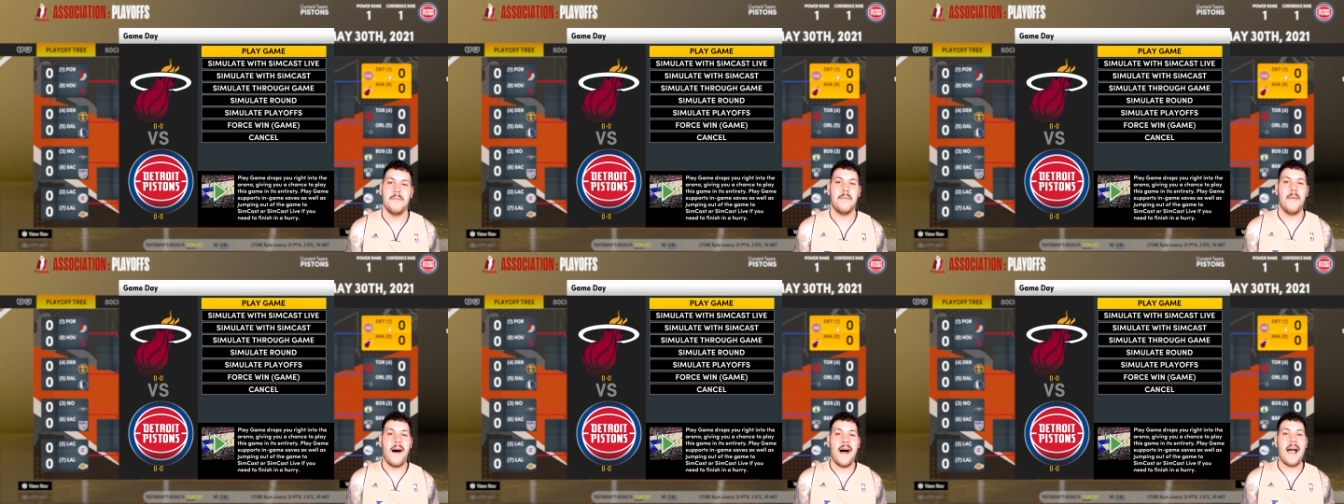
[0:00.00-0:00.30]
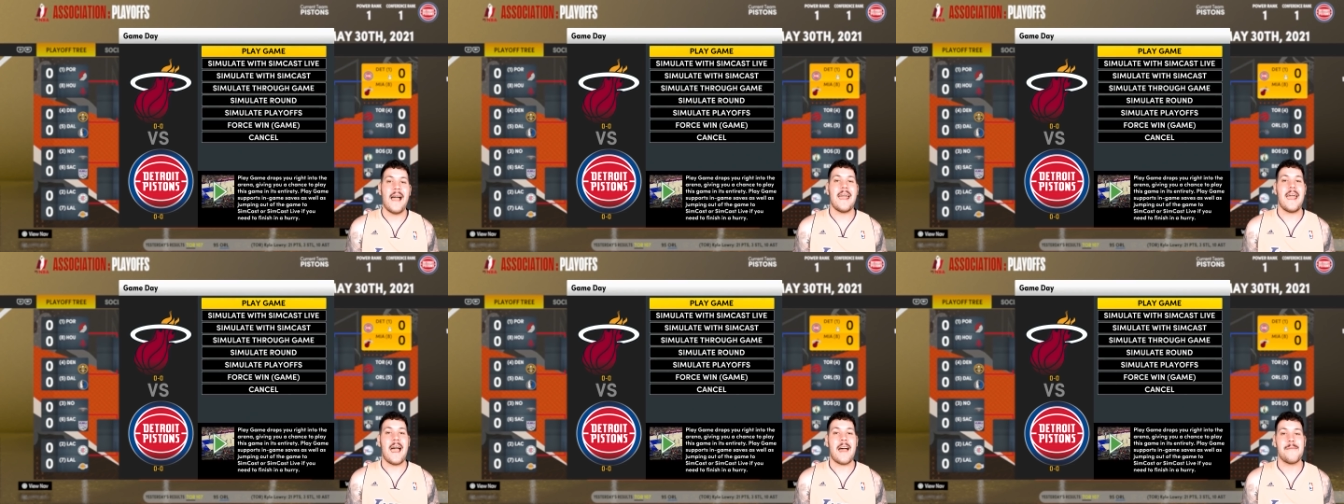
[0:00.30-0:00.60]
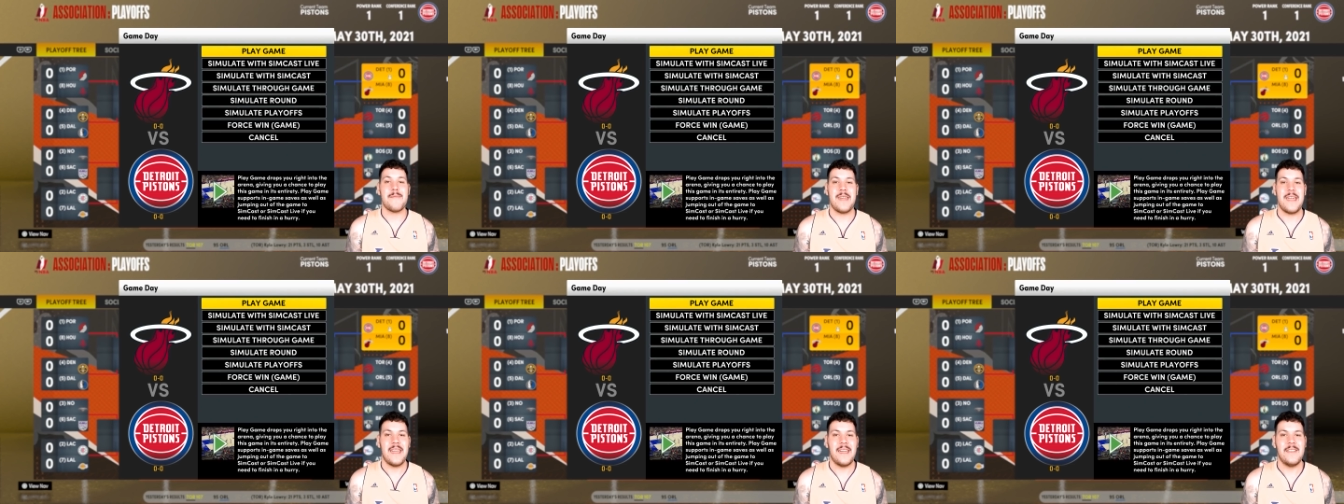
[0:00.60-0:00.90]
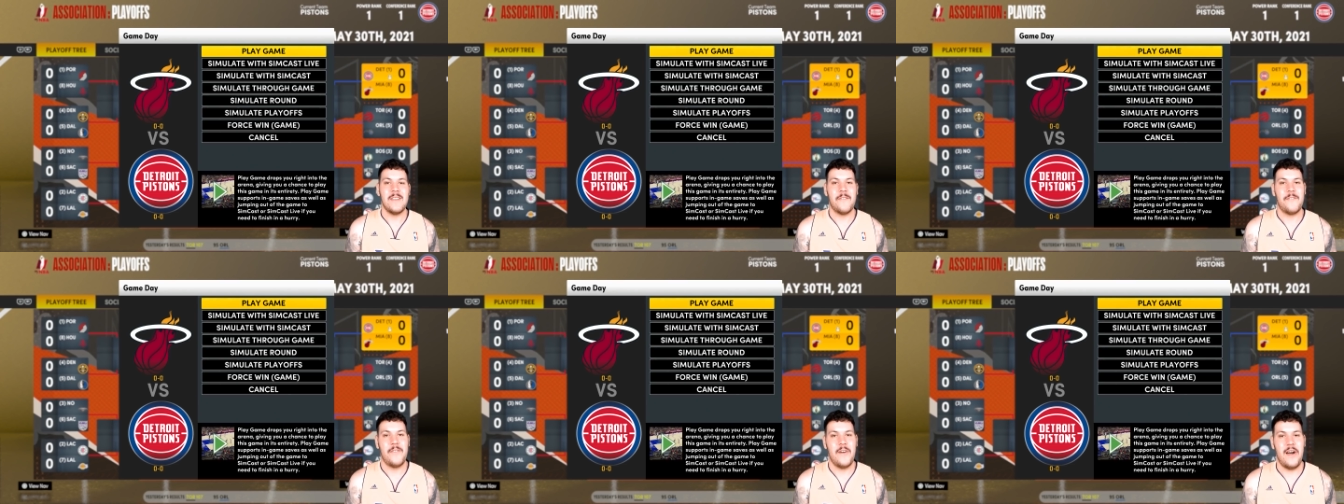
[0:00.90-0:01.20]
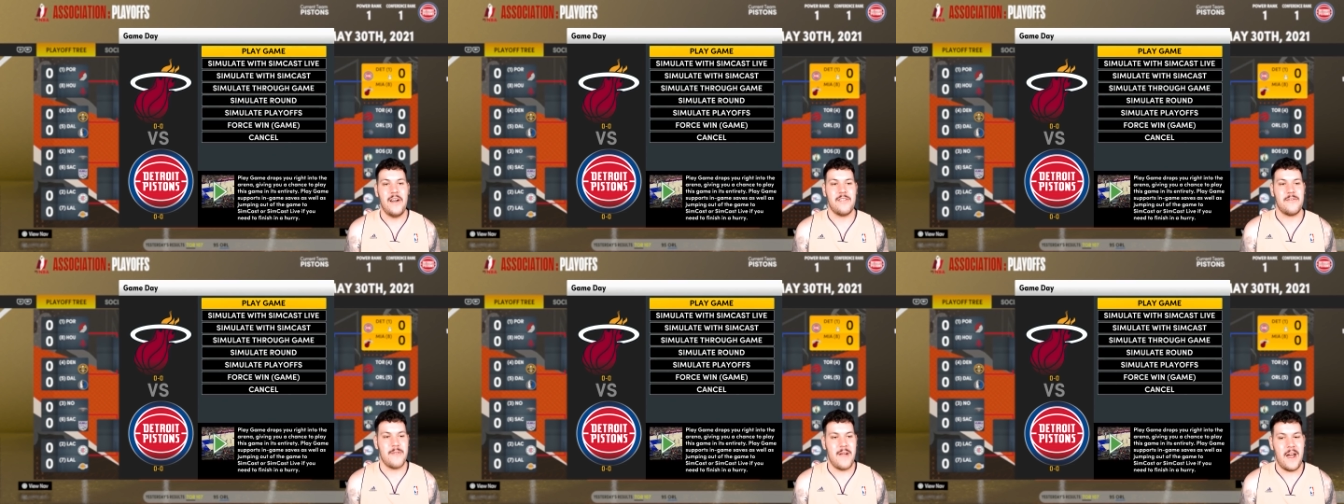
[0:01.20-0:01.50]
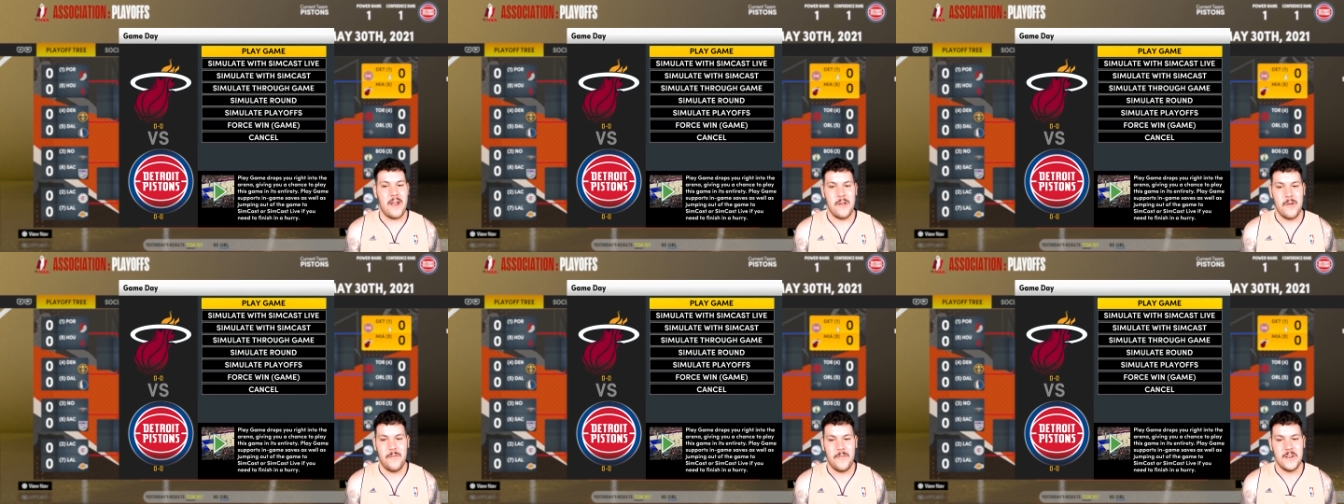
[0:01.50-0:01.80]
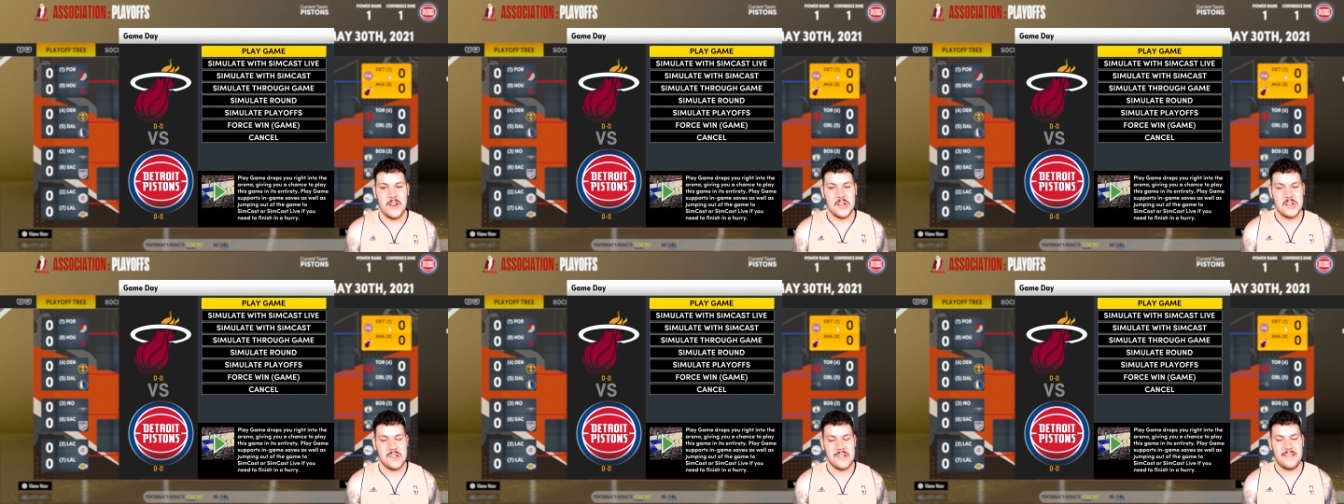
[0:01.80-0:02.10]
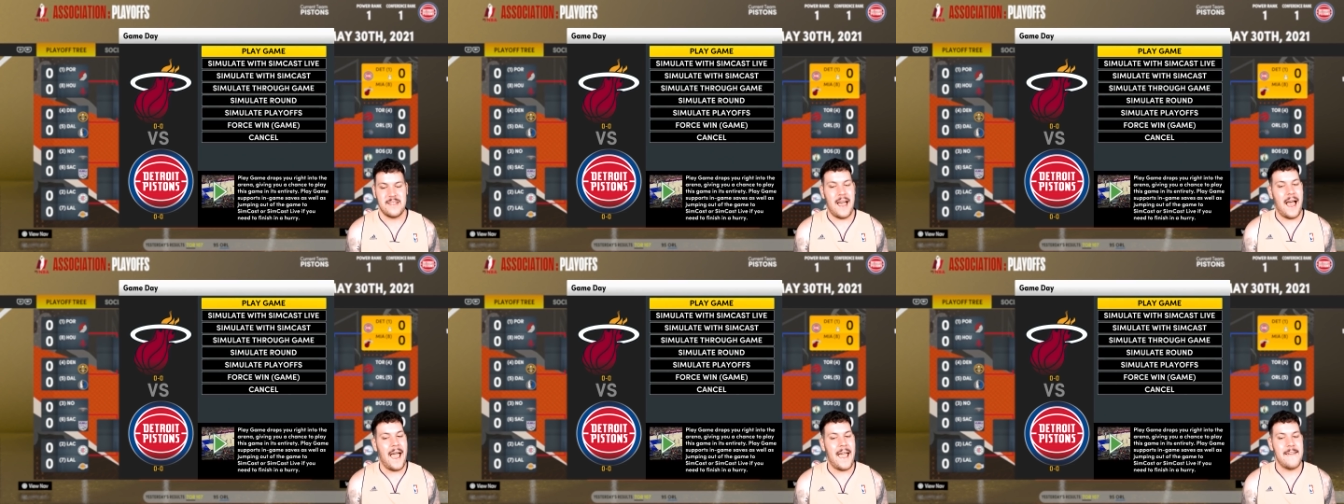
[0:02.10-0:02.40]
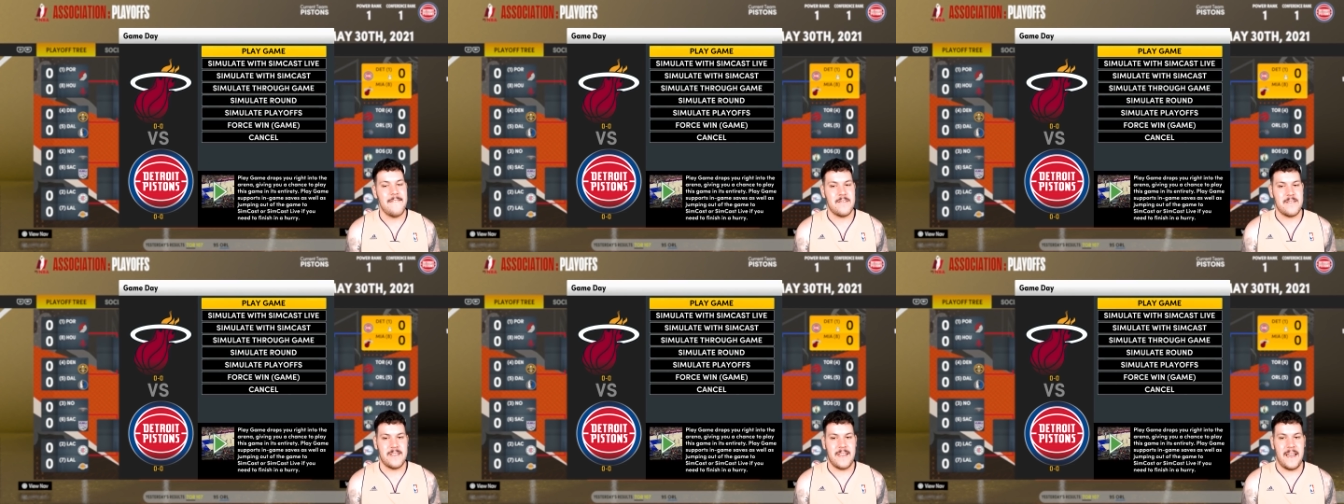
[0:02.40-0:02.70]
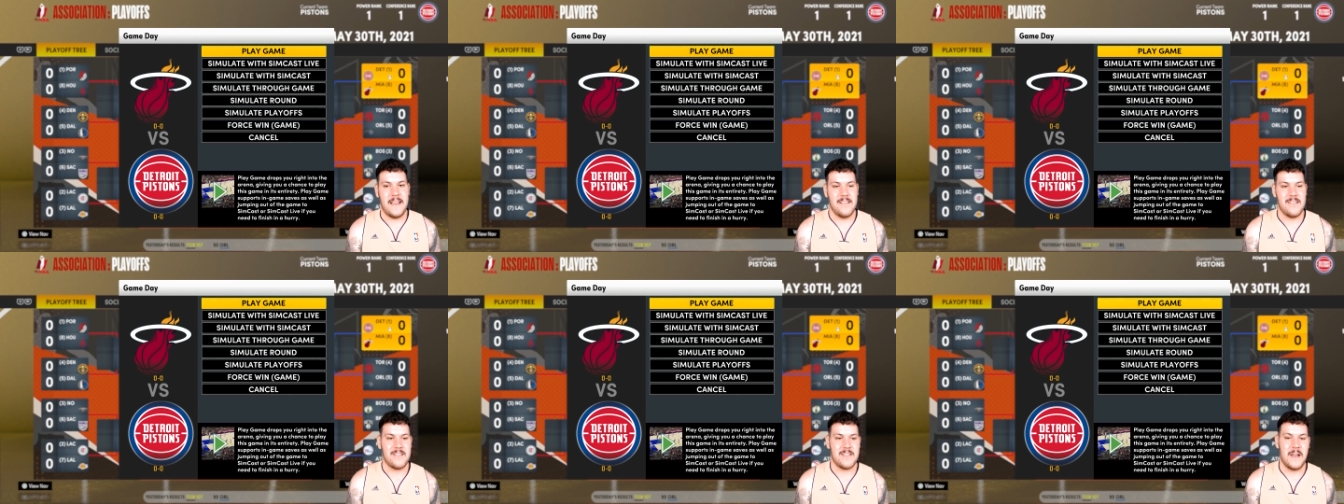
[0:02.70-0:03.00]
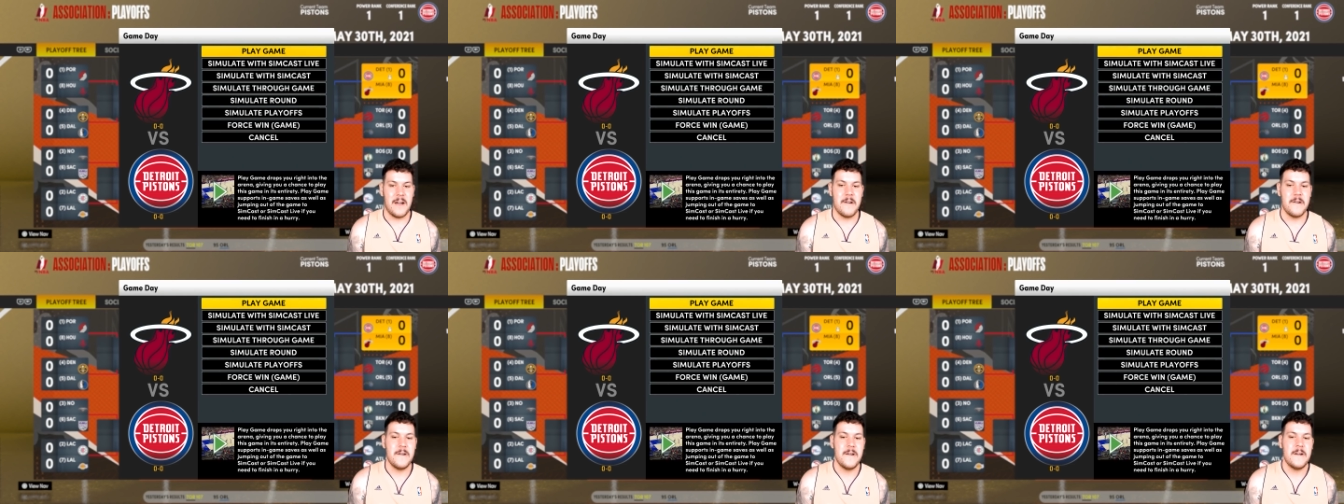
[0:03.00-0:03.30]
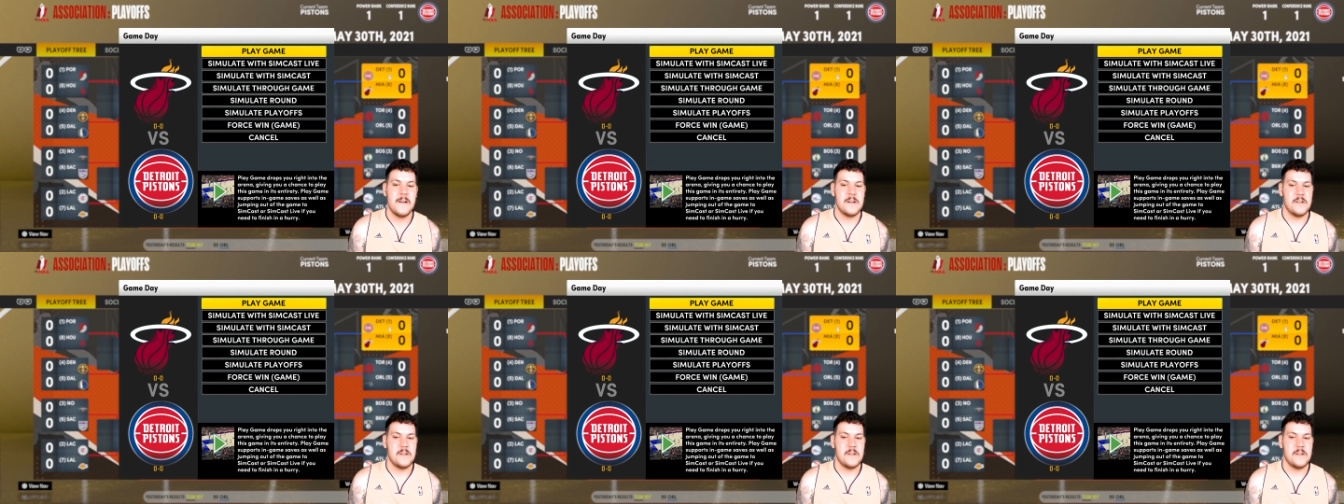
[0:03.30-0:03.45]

Miami in the first round, who finished as the 8th seed, so